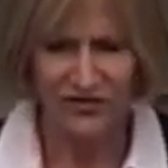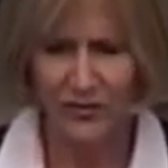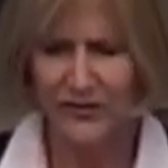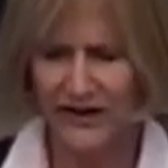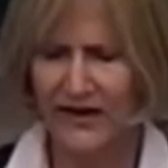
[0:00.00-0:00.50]
And
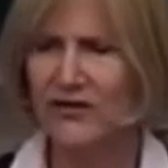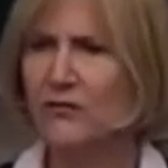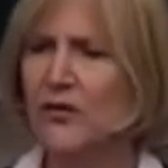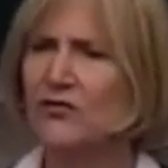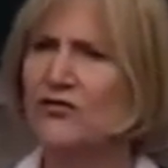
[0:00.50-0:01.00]
so began
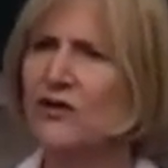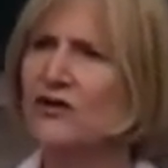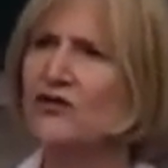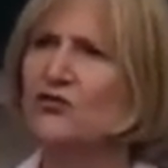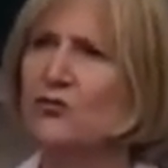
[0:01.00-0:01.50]
the most
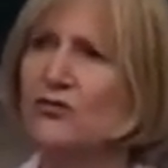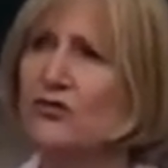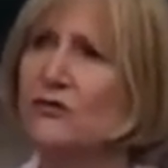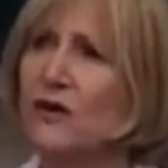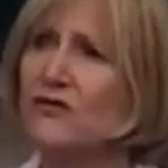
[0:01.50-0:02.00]
unusual
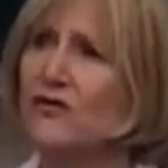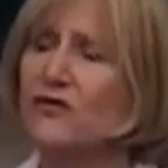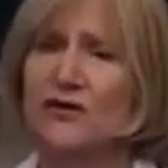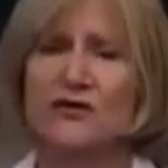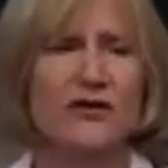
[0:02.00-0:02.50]
trip I've
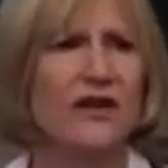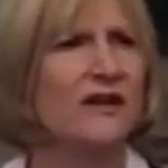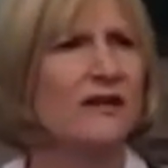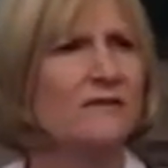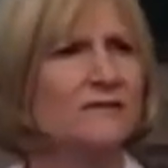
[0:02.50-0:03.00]
ever
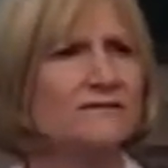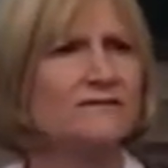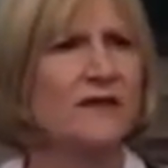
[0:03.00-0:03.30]
undertaken.